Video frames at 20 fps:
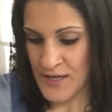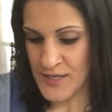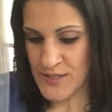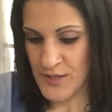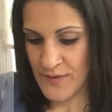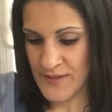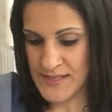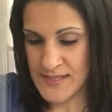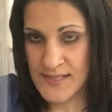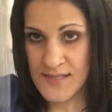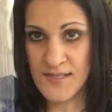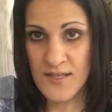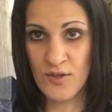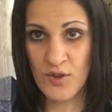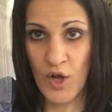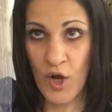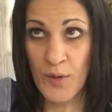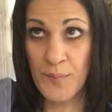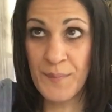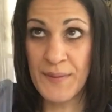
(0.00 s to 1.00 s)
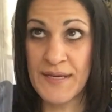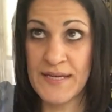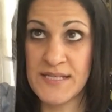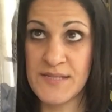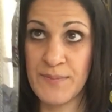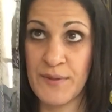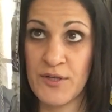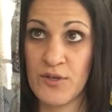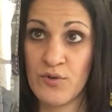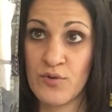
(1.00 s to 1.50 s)
So this is a long
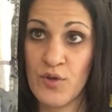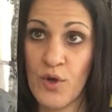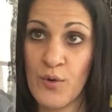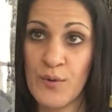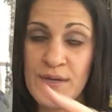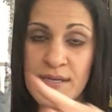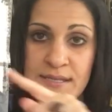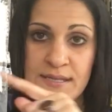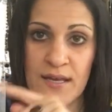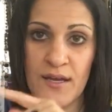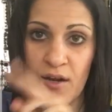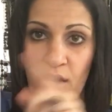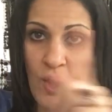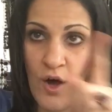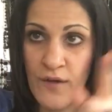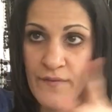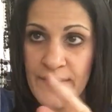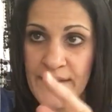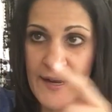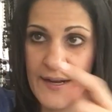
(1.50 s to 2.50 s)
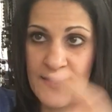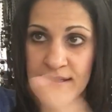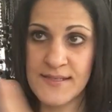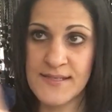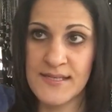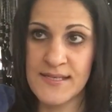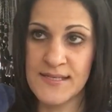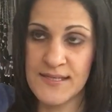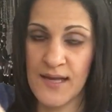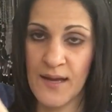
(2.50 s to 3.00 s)
piece, but you'll notice, and all the
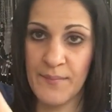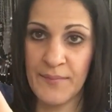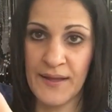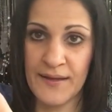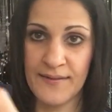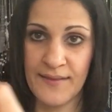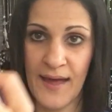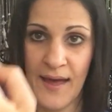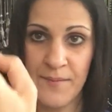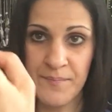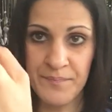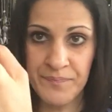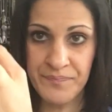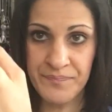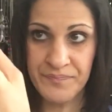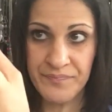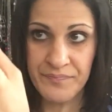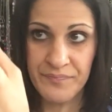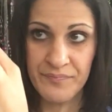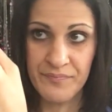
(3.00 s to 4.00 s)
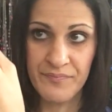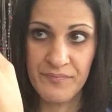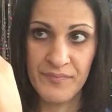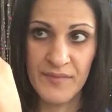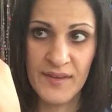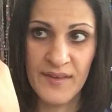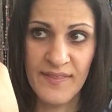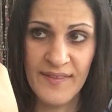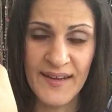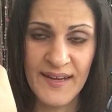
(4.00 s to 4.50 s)
necklaces come like that.
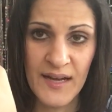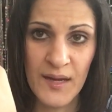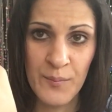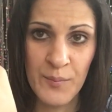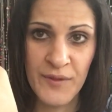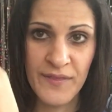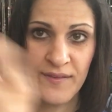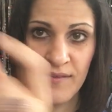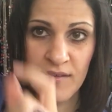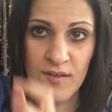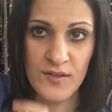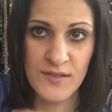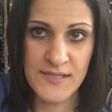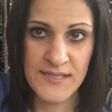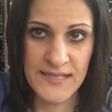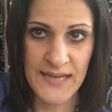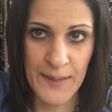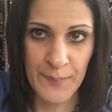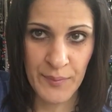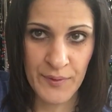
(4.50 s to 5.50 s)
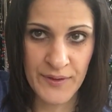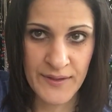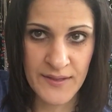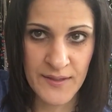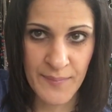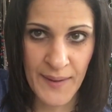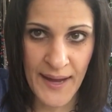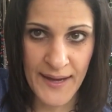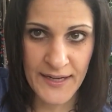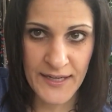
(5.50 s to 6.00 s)
They come with a little staple in
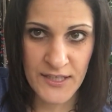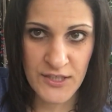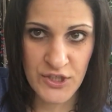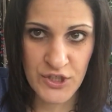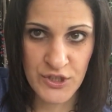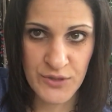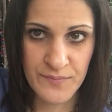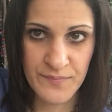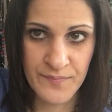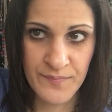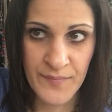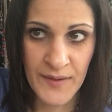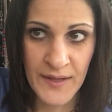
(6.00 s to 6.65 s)
the package.